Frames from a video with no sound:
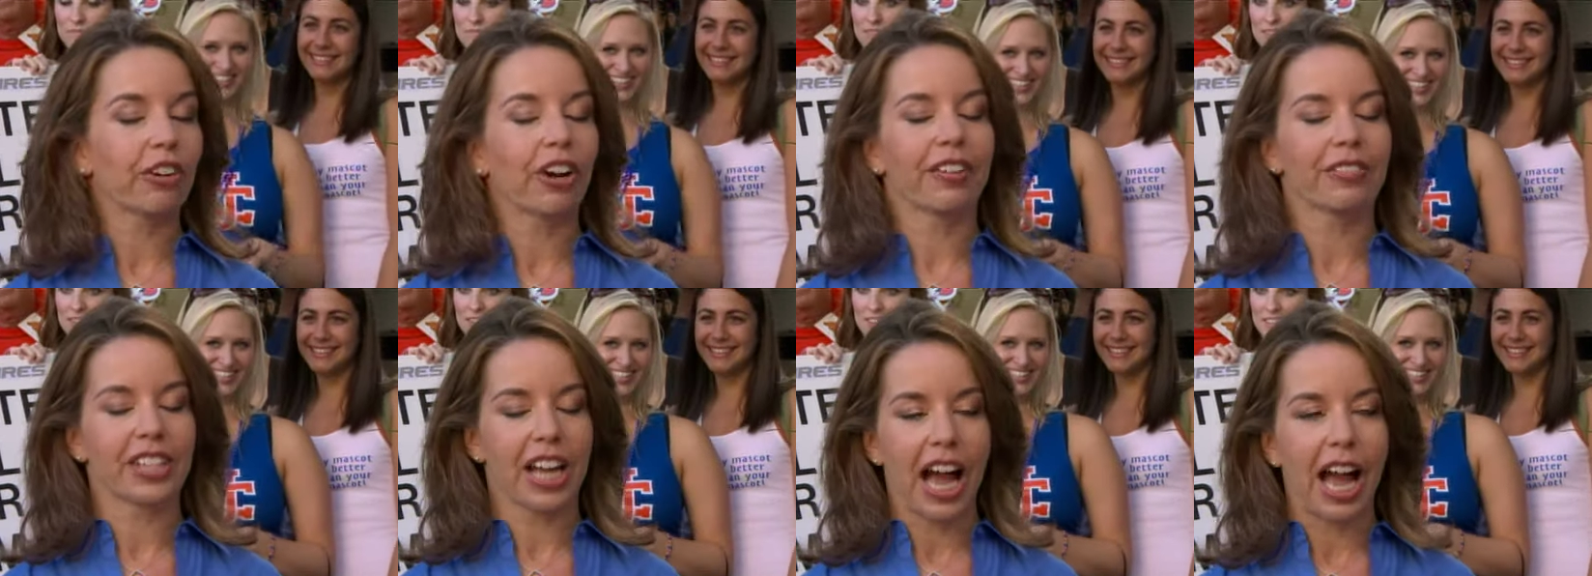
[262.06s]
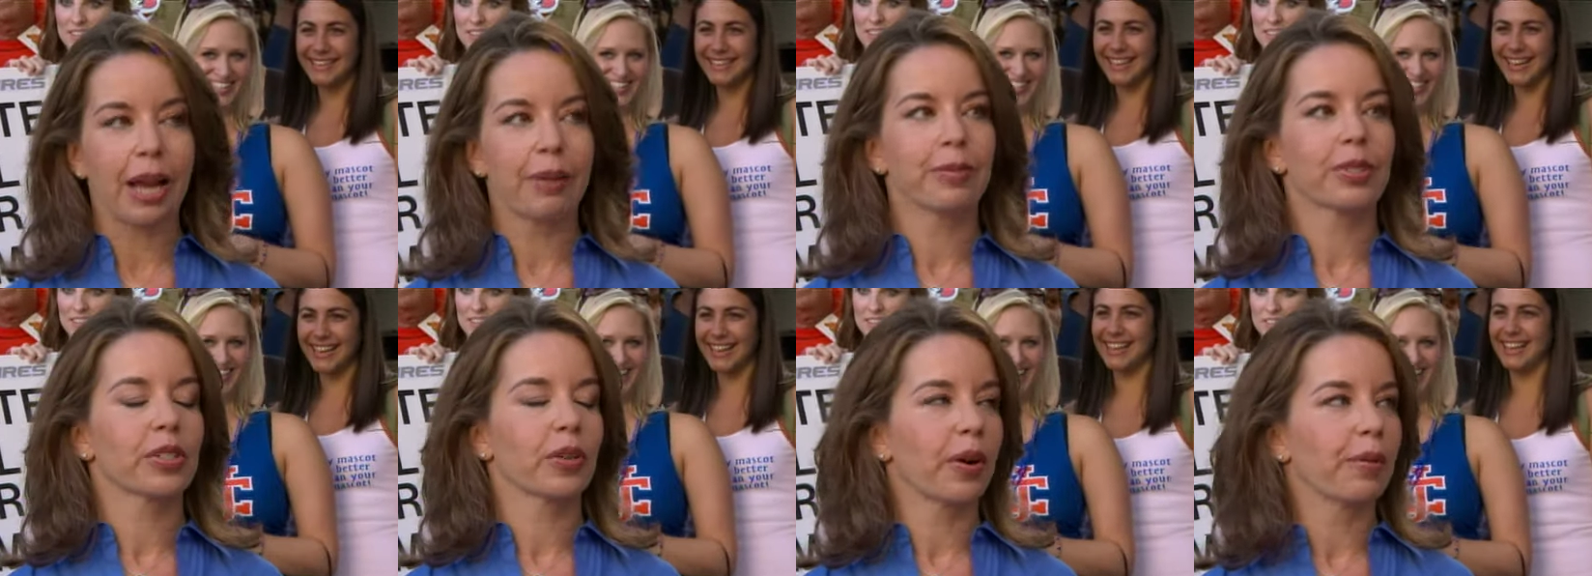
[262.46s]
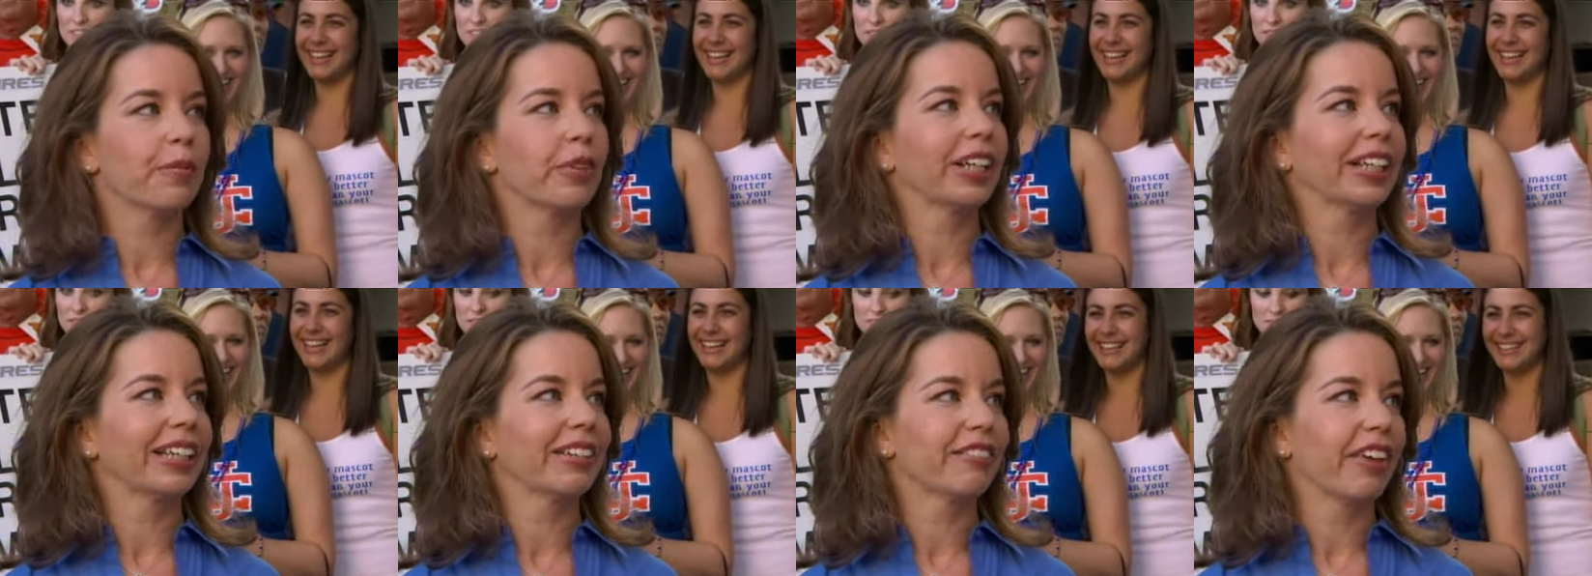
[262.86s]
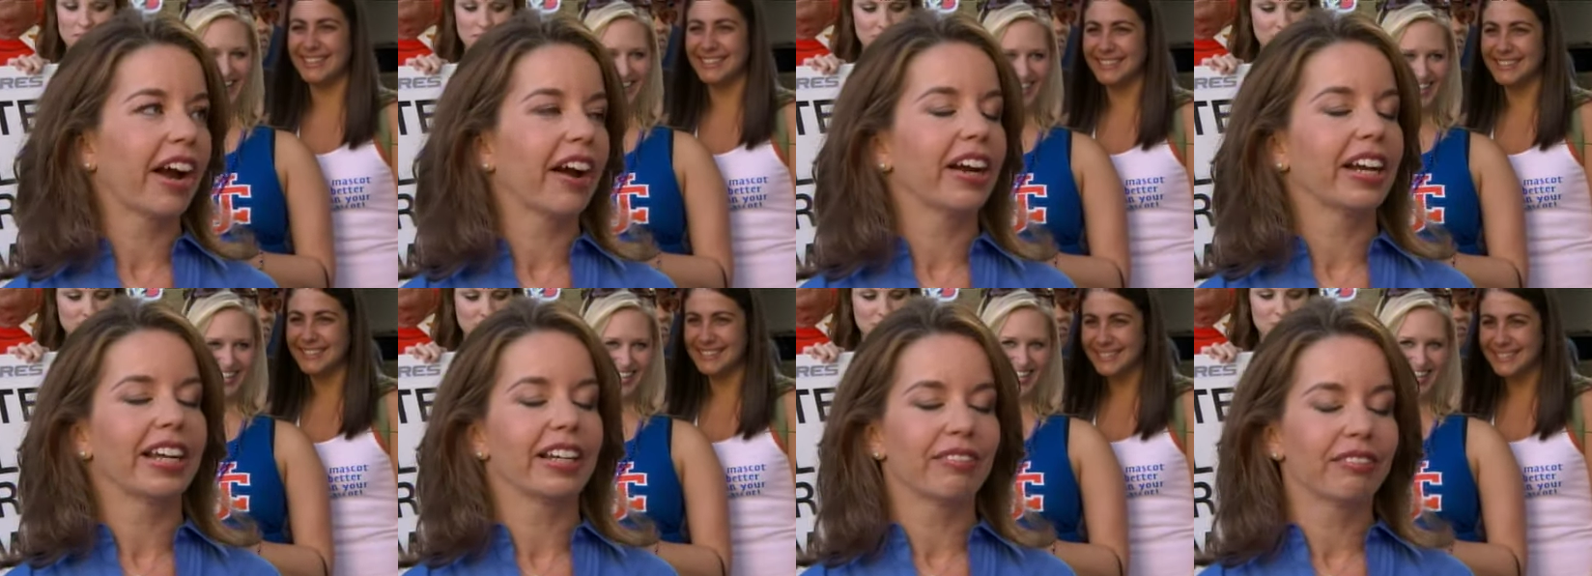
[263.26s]
Speaker 1: or have time. So I'm really
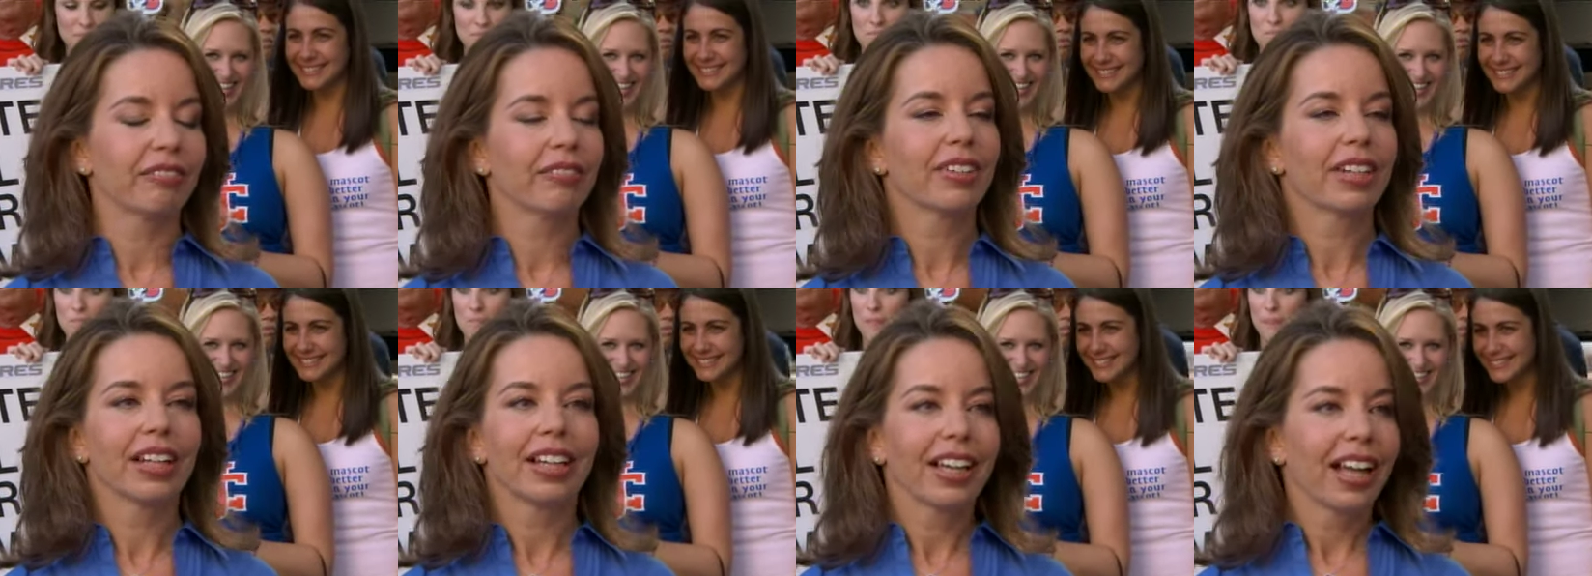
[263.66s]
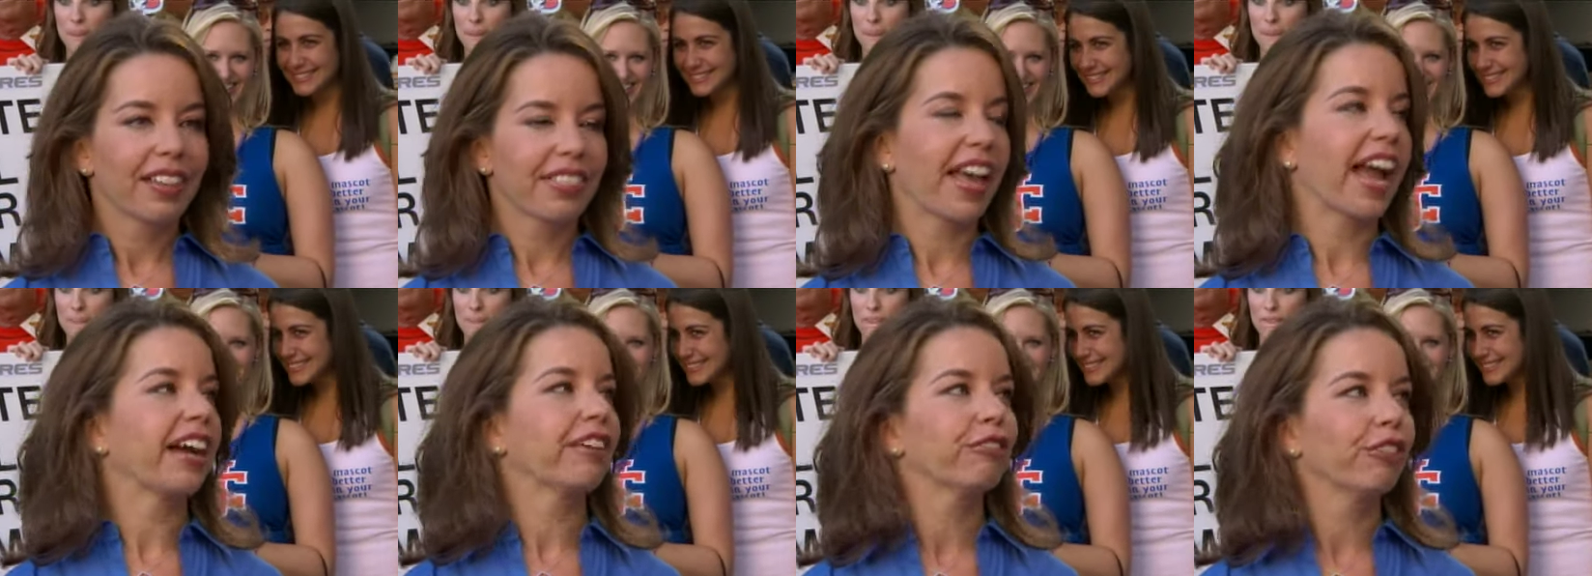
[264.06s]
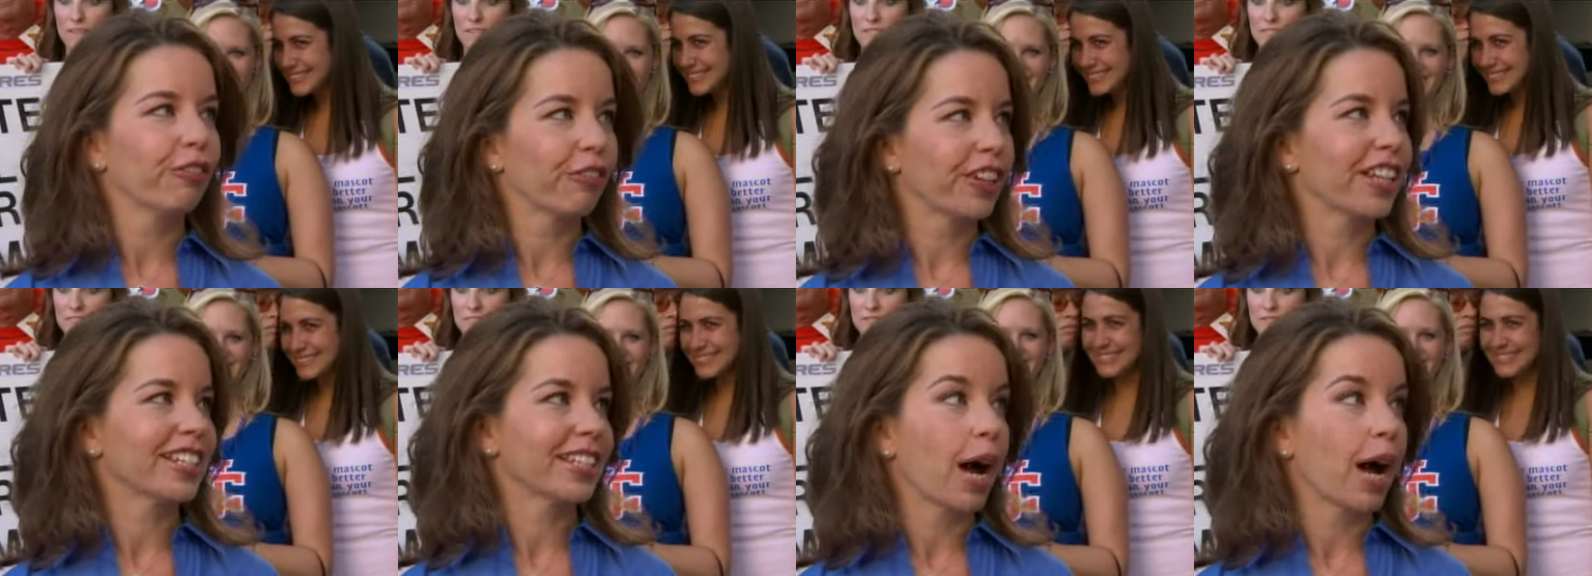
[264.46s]
very thankful for this